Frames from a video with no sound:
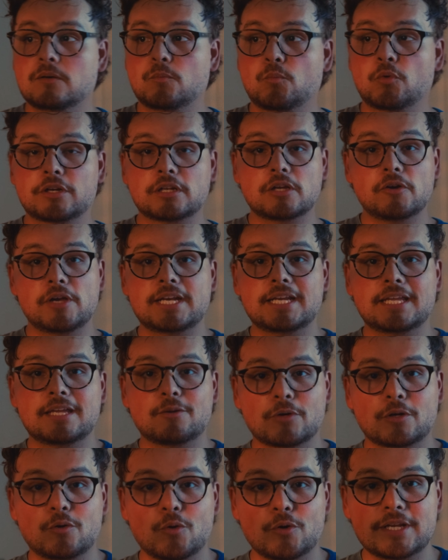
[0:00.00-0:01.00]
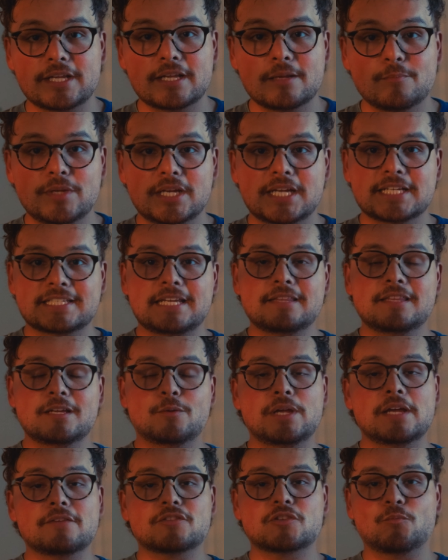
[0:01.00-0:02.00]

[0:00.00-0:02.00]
we're gonna go ahead and get recording because I think we have